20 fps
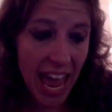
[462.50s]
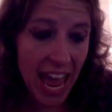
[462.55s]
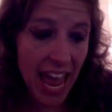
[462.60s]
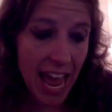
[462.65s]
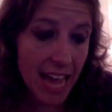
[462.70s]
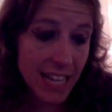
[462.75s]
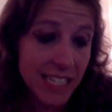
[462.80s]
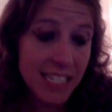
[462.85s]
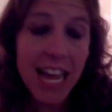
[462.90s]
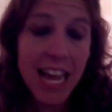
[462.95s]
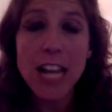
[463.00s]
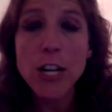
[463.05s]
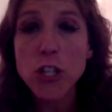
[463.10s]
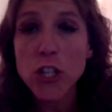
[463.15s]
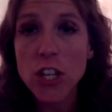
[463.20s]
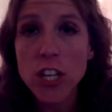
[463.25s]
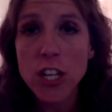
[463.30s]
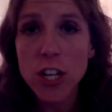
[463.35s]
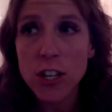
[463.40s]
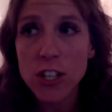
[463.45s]

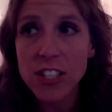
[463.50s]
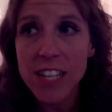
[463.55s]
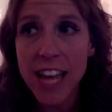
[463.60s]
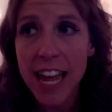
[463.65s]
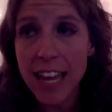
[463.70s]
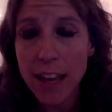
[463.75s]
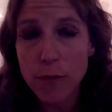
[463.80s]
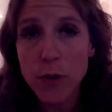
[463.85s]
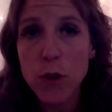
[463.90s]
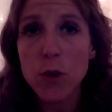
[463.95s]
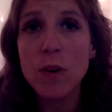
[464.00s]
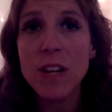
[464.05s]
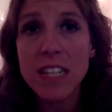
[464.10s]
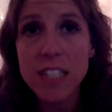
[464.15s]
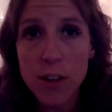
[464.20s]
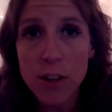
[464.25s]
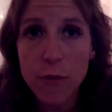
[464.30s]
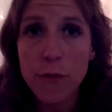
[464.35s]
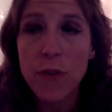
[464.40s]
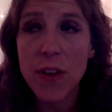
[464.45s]
Essentially, you're saying if you
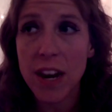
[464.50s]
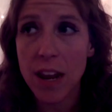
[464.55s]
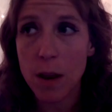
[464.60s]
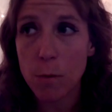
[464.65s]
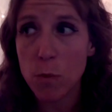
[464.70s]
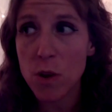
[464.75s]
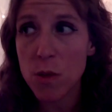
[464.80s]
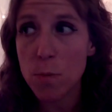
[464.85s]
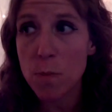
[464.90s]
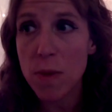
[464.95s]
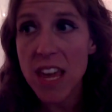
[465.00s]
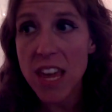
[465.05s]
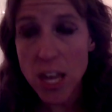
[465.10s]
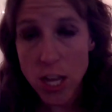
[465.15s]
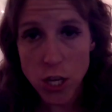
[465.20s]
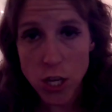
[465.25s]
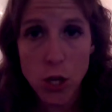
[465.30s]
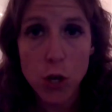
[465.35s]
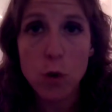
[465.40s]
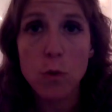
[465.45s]
need to fit in with me,
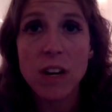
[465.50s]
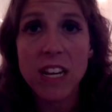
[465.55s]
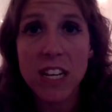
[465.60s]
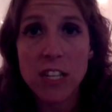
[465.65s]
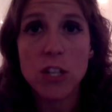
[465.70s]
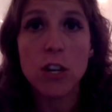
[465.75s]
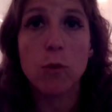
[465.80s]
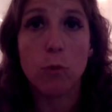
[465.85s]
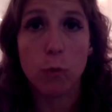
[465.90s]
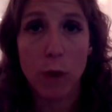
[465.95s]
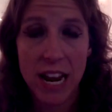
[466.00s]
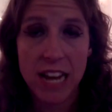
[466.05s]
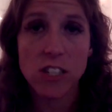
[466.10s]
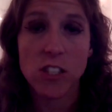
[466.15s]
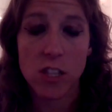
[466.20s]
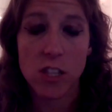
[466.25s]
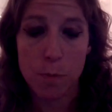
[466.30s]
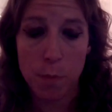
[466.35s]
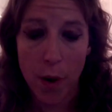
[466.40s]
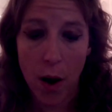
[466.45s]
you need to
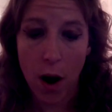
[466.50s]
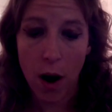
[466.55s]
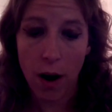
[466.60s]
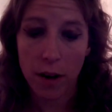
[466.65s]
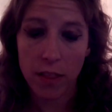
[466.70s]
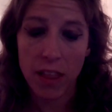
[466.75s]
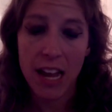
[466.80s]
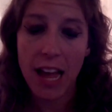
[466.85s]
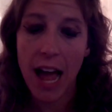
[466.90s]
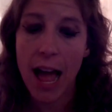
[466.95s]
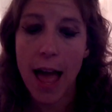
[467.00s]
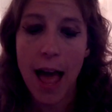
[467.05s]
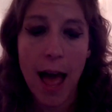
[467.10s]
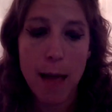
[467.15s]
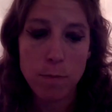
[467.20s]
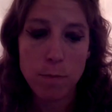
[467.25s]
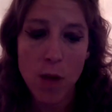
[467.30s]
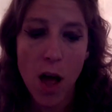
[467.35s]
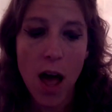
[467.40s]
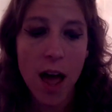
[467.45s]
raise the bar. Like,
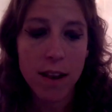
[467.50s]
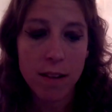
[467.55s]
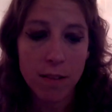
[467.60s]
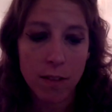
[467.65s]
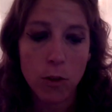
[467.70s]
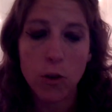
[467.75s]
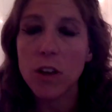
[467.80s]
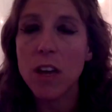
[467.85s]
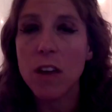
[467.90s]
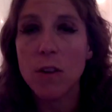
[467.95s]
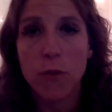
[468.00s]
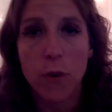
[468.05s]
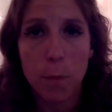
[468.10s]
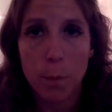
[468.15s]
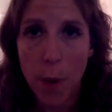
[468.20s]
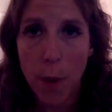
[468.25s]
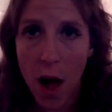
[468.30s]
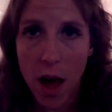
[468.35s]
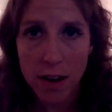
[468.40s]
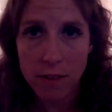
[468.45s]
I'm not looking for
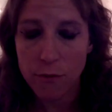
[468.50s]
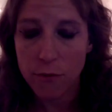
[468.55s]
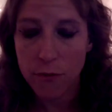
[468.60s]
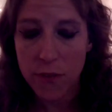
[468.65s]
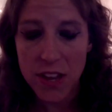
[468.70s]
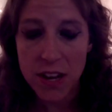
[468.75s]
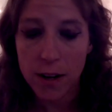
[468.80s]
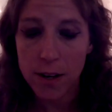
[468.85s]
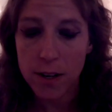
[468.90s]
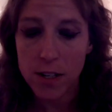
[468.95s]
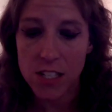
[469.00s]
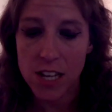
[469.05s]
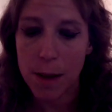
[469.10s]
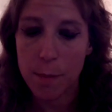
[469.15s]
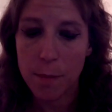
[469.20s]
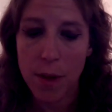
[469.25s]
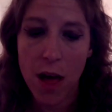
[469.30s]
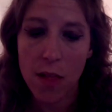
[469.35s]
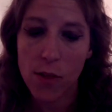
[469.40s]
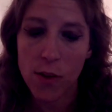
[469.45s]
bottom feeders. I'm
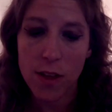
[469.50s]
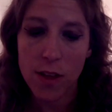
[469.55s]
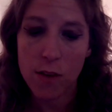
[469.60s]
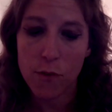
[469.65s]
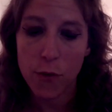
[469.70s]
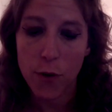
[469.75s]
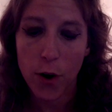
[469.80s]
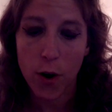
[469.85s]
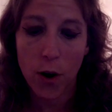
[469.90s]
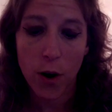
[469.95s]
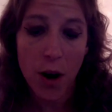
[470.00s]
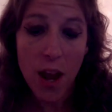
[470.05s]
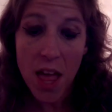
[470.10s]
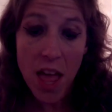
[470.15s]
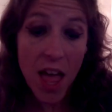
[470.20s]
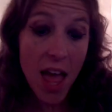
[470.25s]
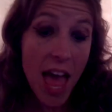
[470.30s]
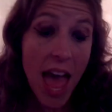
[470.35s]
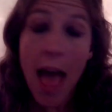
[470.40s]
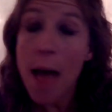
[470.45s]
not looking for,
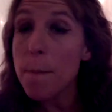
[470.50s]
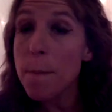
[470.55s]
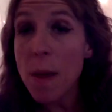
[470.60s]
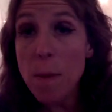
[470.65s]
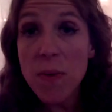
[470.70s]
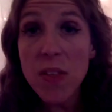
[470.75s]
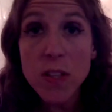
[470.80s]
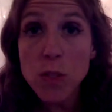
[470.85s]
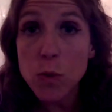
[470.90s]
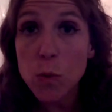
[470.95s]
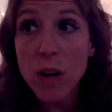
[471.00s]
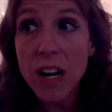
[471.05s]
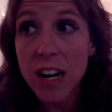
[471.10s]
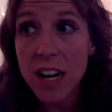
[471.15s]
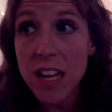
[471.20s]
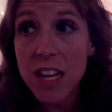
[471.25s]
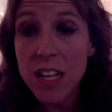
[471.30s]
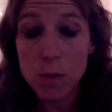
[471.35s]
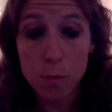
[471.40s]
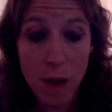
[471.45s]
and maybe that's what it
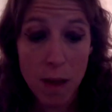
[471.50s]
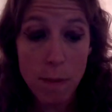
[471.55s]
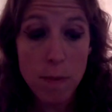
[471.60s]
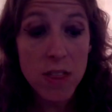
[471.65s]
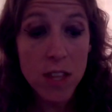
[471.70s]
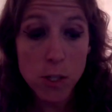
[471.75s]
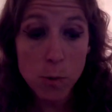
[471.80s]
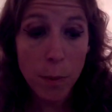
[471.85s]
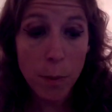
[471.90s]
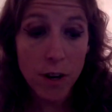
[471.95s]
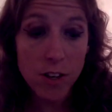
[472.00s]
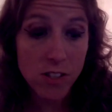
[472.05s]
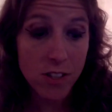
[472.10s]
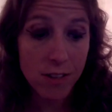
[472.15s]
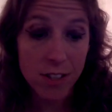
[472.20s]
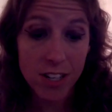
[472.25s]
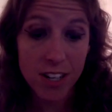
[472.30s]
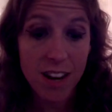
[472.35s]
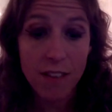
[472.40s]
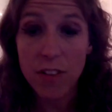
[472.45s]
is. Maybe this
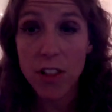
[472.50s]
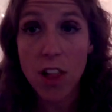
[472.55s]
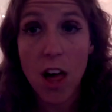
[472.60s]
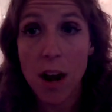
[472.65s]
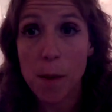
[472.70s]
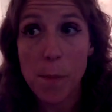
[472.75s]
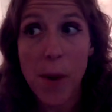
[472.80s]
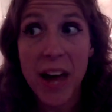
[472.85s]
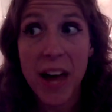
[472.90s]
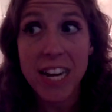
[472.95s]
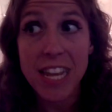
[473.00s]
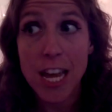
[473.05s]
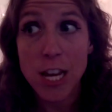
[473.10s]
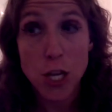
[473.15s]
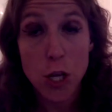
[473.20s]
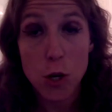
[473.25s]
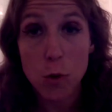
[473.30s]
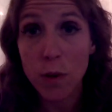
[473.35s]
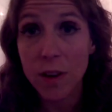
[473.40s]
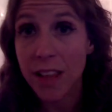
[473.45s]
person didn't have a lot of money
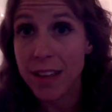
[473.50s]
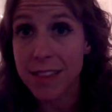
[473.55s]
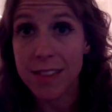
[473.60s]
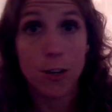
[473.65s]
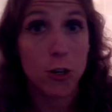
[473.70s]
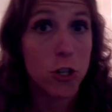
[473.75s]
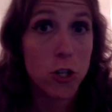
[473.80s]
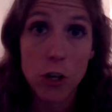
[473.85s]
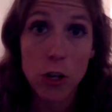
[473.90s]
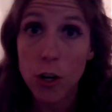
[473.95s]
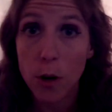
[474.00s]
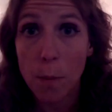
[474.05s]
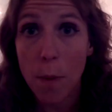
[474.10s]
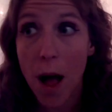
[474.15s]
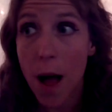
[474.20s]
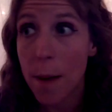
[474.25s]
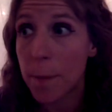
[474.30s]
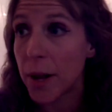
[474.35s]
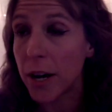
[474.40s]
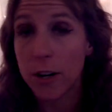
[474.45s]
and you were like their sugar
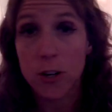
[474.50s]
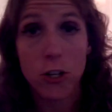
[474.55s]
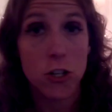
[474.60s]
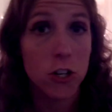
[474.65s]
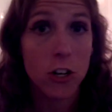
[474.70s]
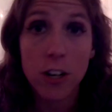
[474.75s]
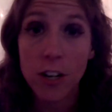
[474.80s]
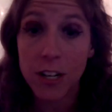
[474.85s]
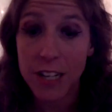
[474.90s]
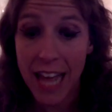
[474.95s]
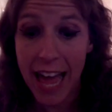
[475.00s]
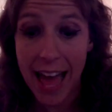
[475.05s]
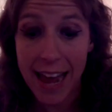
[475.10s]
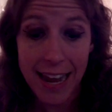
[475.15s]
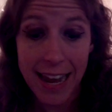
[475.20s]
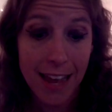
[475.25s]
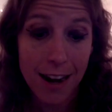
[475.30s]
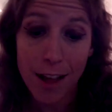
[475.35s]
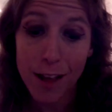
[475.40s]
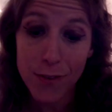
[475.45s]
mama or sugar
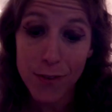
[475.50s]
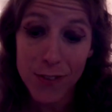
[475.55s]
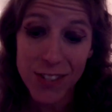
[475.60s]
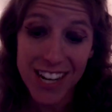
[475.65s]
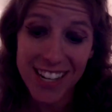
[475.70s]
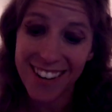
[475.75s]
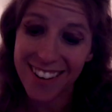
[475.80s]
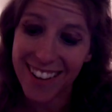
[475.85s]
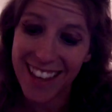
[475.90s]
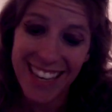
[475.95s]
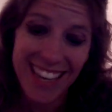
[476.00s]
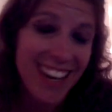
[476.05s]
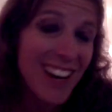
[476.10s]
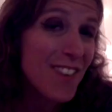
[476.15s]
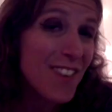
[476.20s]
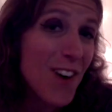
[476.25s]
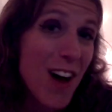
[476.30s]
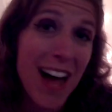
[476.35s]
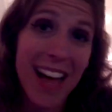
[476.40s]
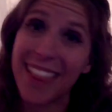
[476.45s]
daddy. And all of a sudden you're like, you know
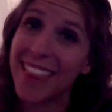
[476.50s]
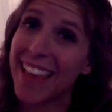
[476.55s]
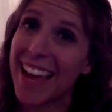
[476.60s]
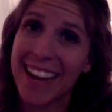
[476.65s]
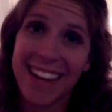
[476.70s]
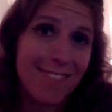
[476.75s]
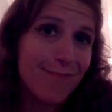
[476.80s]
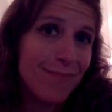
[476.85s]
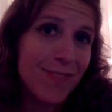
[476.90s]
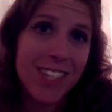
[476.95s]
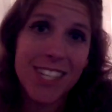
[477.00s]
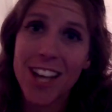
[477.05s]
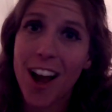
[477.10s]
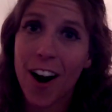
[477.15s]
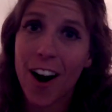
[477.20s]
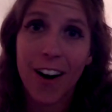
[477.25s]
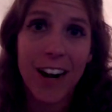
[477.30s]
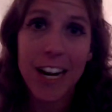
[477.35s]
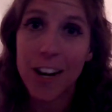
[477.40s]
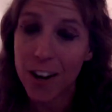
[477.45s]
what? Like,
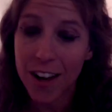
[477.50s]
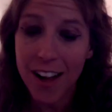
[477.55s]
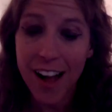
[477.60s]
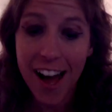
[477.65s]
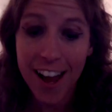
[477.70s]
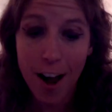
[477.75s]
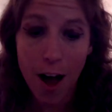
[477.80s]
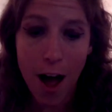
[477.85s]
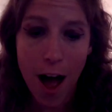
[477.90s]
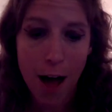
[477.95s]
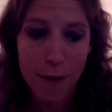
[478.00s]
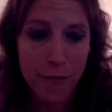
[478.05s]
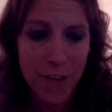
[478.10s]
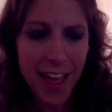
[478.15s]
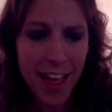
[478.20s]
sorry, you're cut off.